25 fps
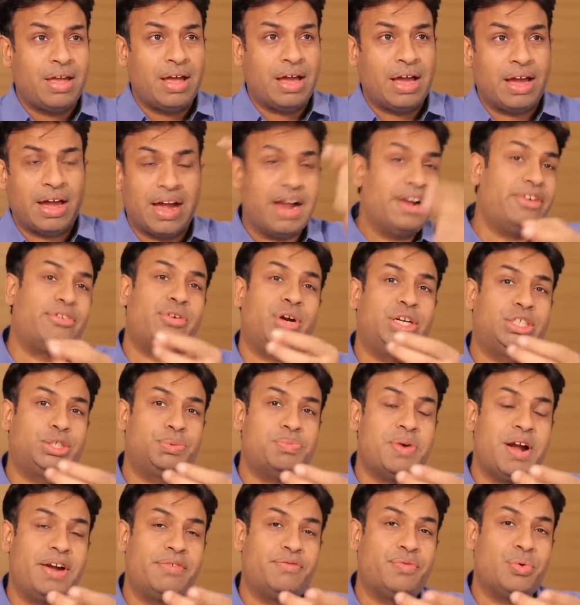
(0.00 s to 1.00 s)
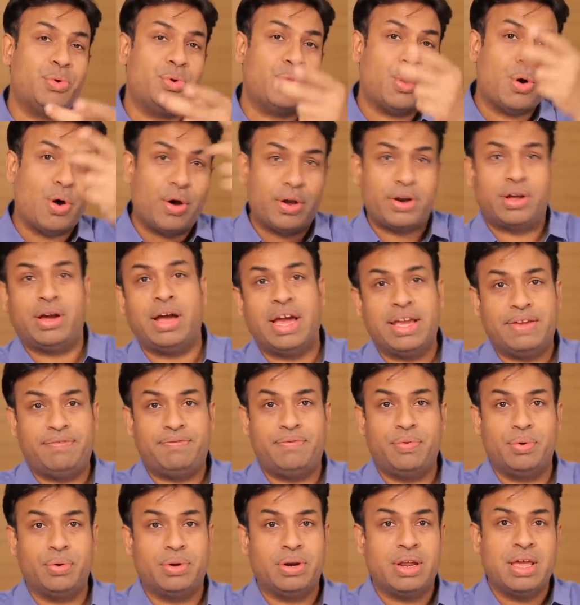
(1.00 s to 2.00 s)
Android smartphone or an
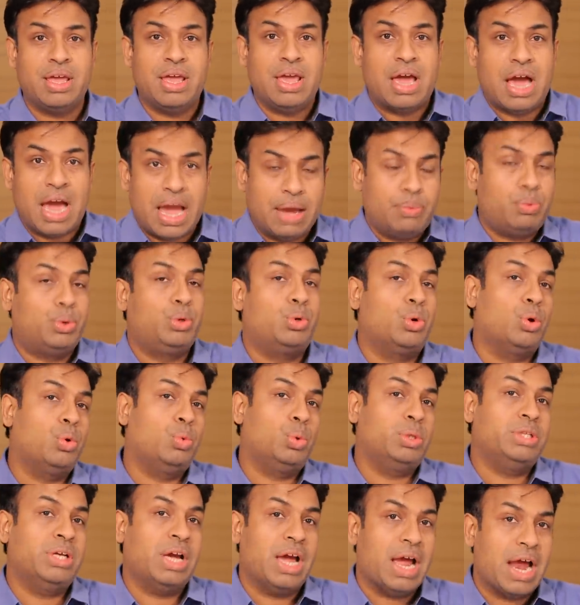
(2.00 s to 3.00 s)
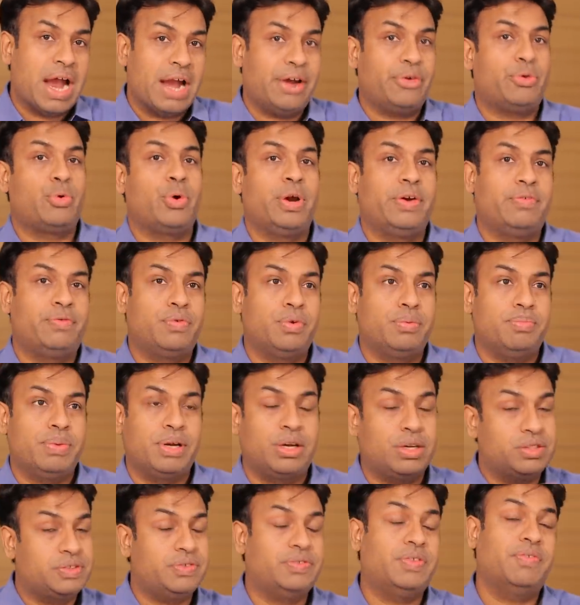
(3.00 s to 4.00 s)
iPhone, I would go with the Android phone
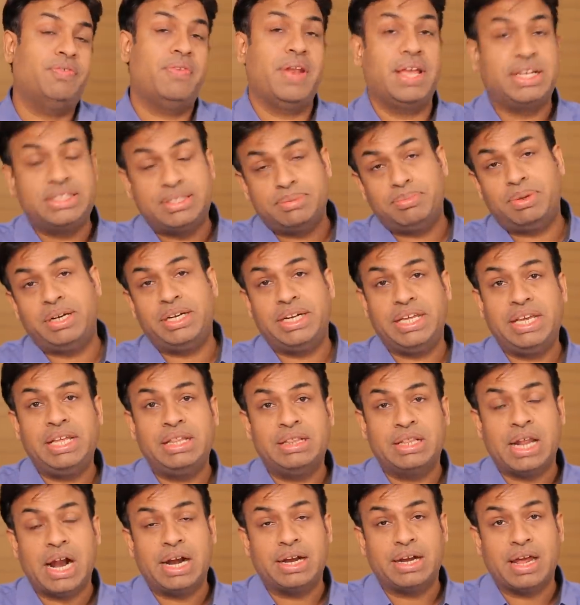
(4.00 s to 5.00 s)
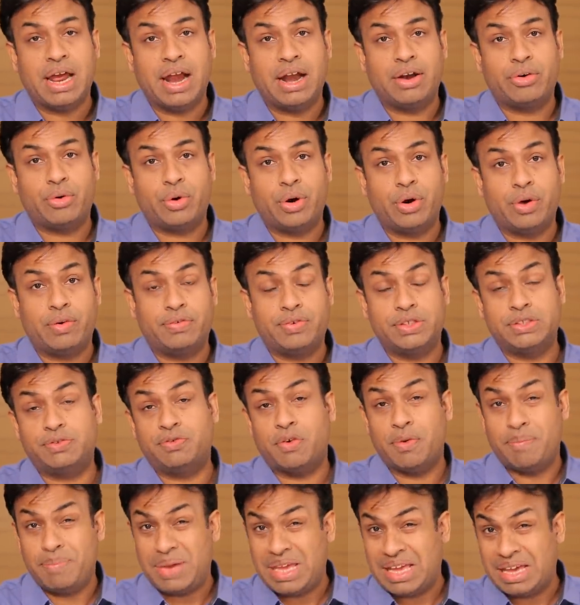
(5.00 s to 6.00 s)
because of the flexibility that Android offers
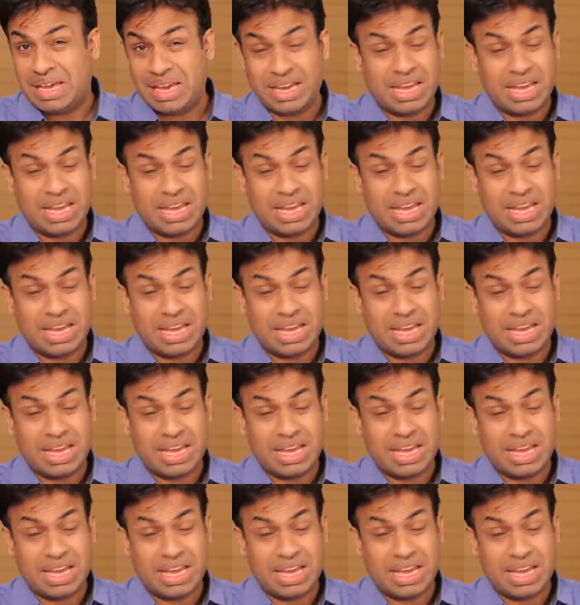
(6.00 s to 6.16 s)
for me.